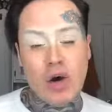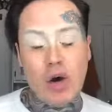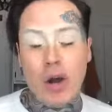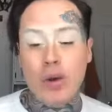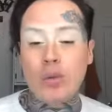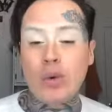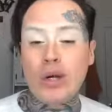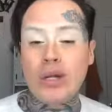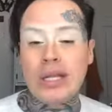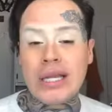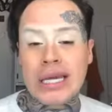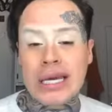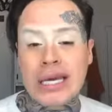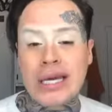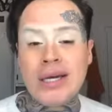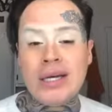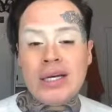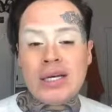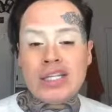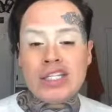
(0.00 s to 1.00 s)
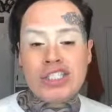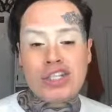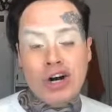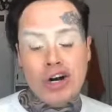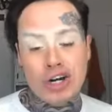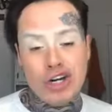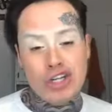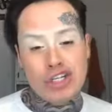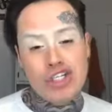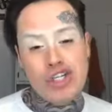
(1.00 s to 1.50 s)
I really
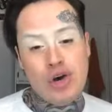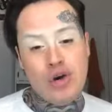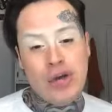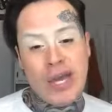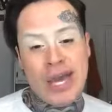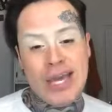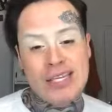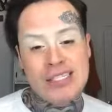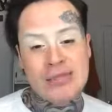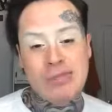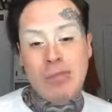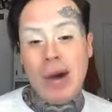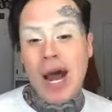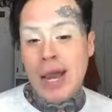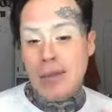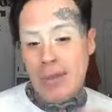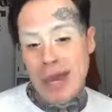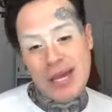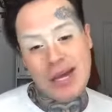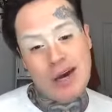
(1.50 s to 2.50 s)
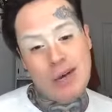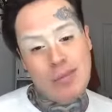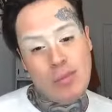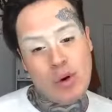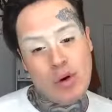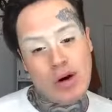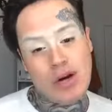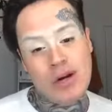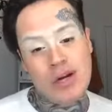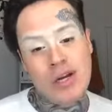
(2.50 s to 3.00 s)
started to showcase my makeup
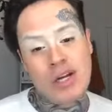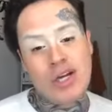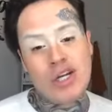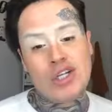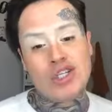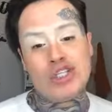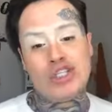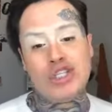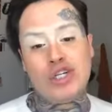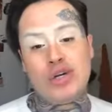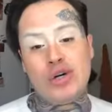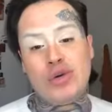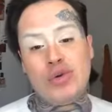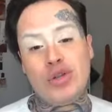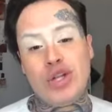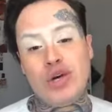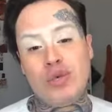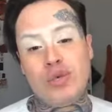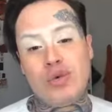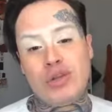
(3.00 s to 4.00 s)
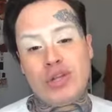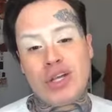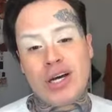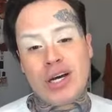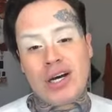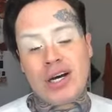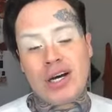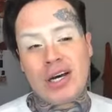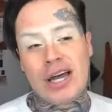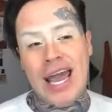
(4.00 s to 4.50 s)
more. So
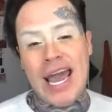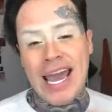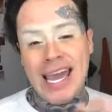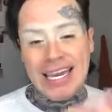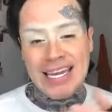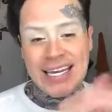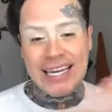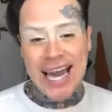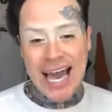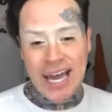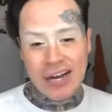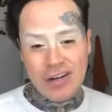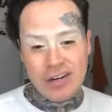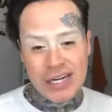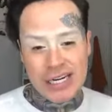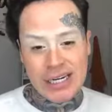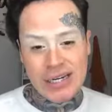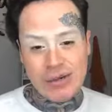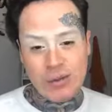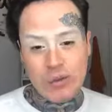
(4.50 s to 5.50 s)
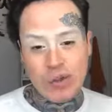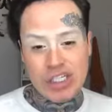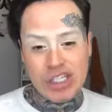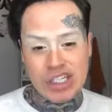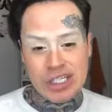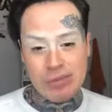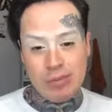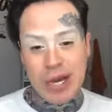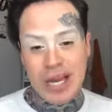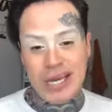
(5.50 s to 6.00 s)
the Hank and Henry, which is
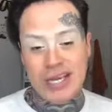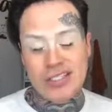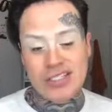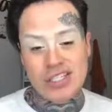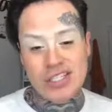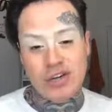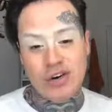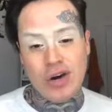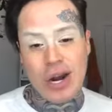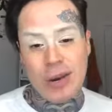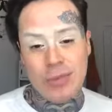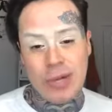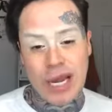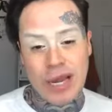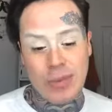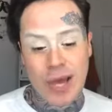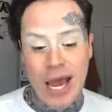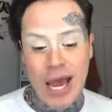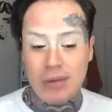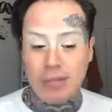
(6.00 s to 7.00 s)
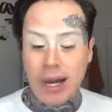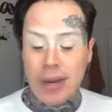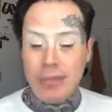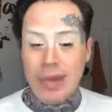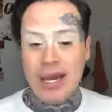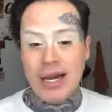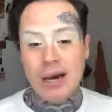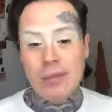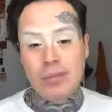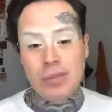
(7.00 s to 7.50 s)
my Instagram name and my
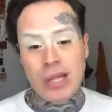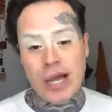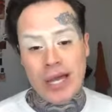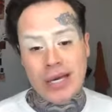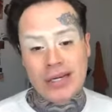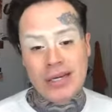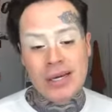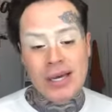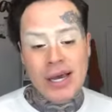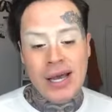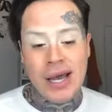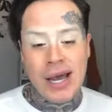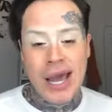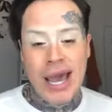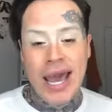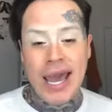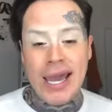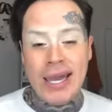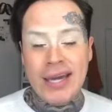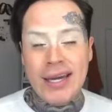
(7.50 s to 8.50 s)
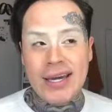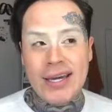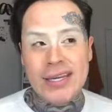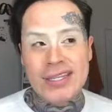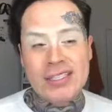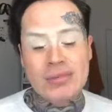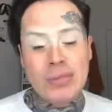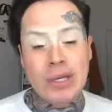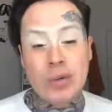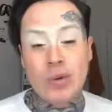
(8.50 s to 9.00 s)
makeup line, Hank
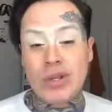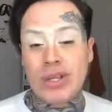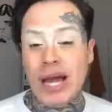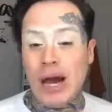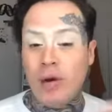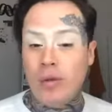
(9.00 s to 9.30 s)
is me with